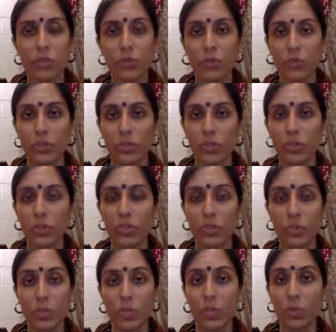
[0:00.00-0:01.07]
for you,
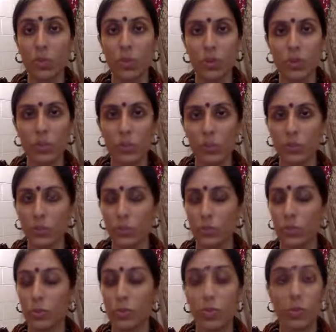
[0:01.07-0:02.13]
something you want to pursue,
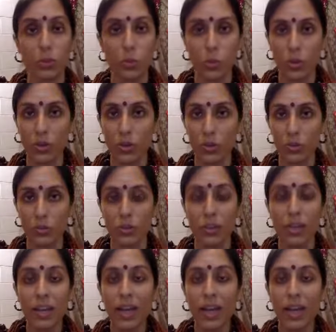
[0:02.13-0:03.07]
something you want to